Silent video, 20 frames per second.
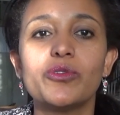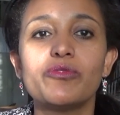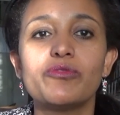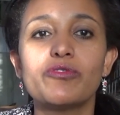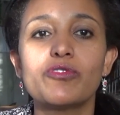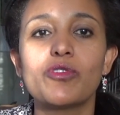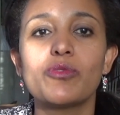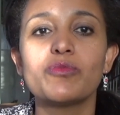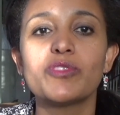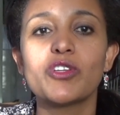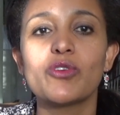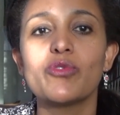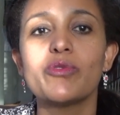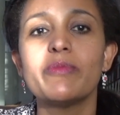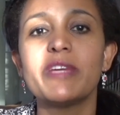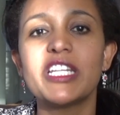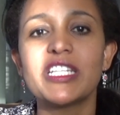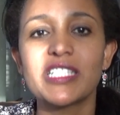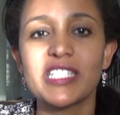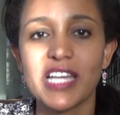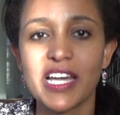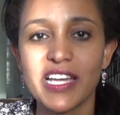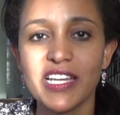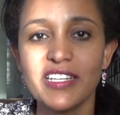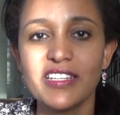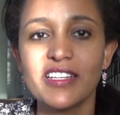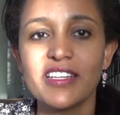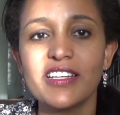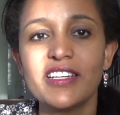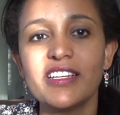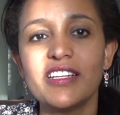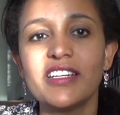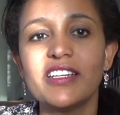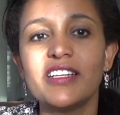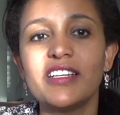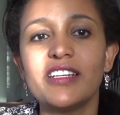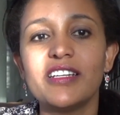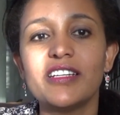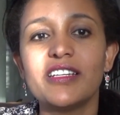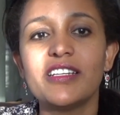from the women's side.
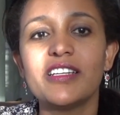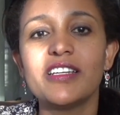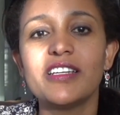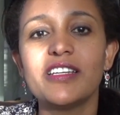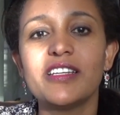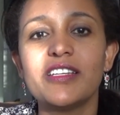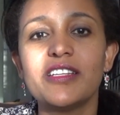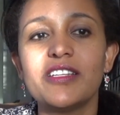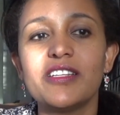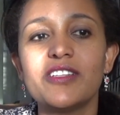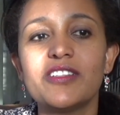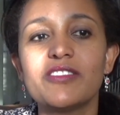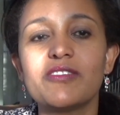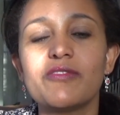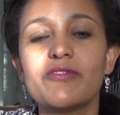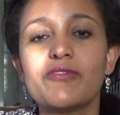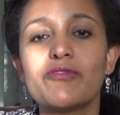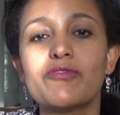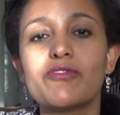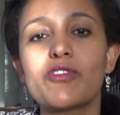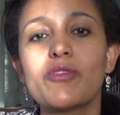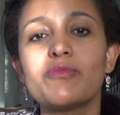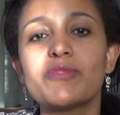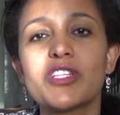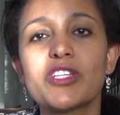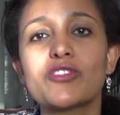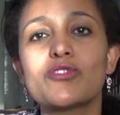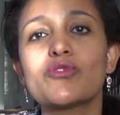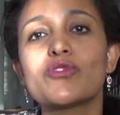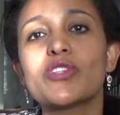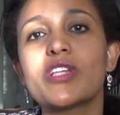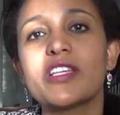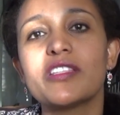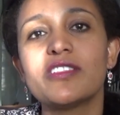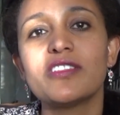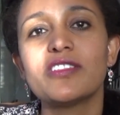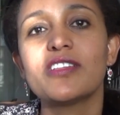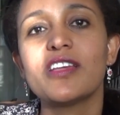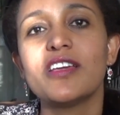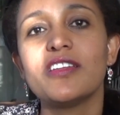And from the society
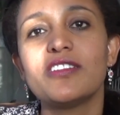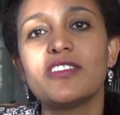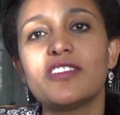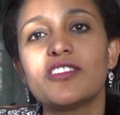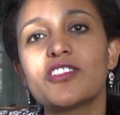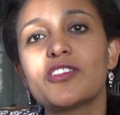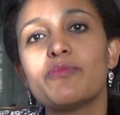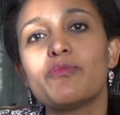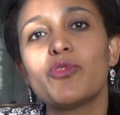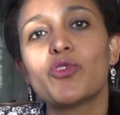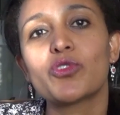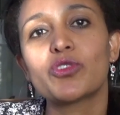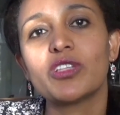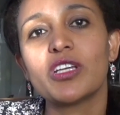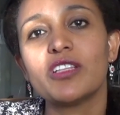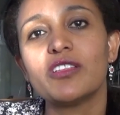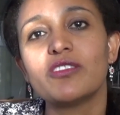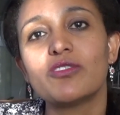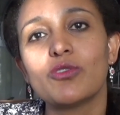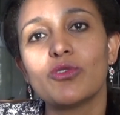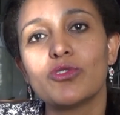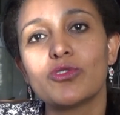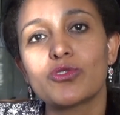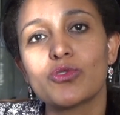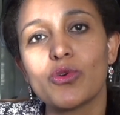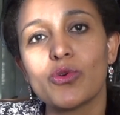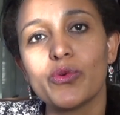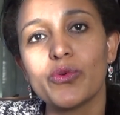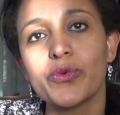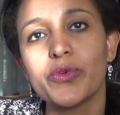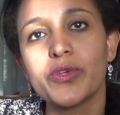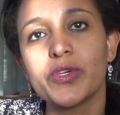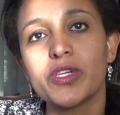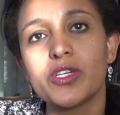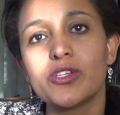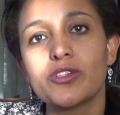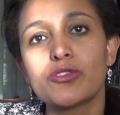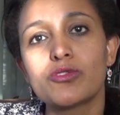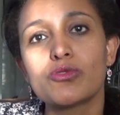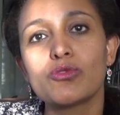side, it's important also
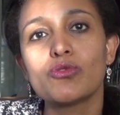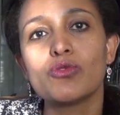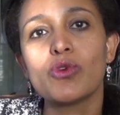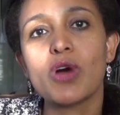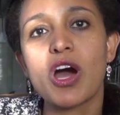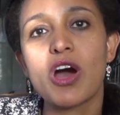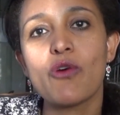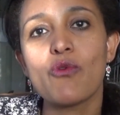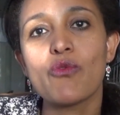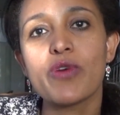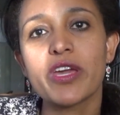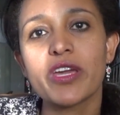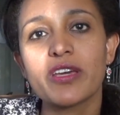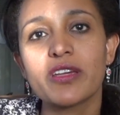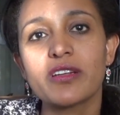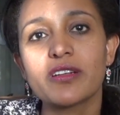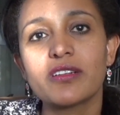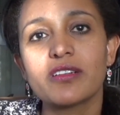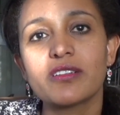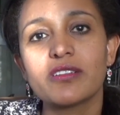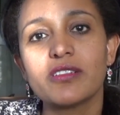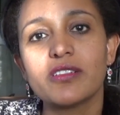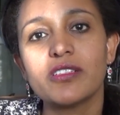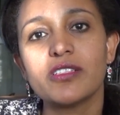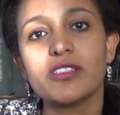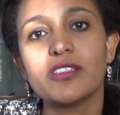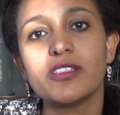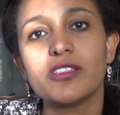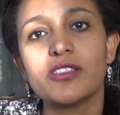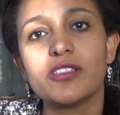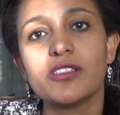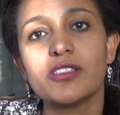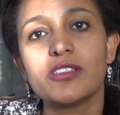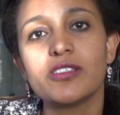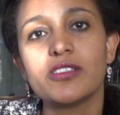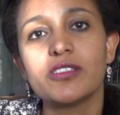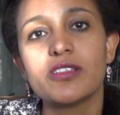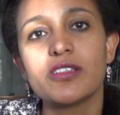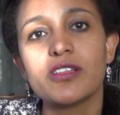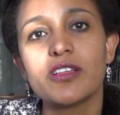to aware
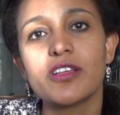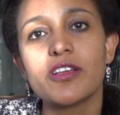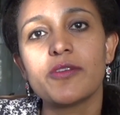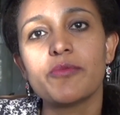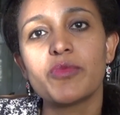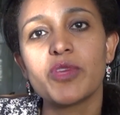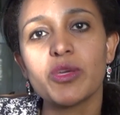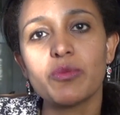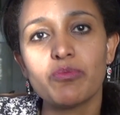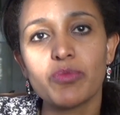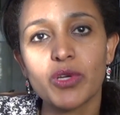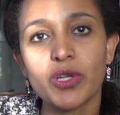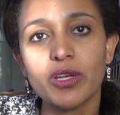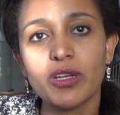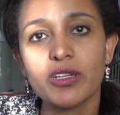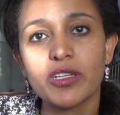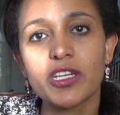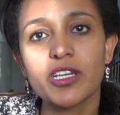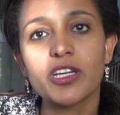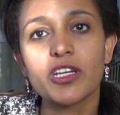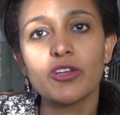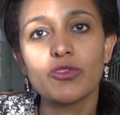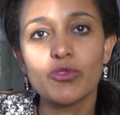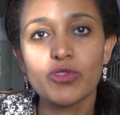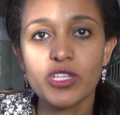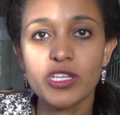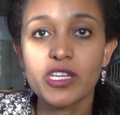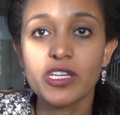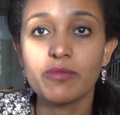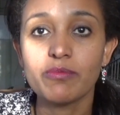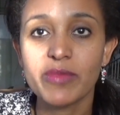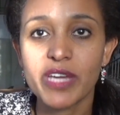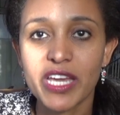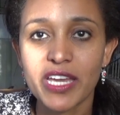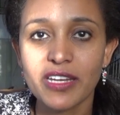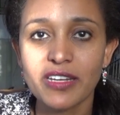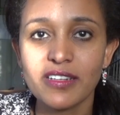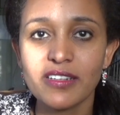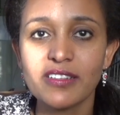people, including men,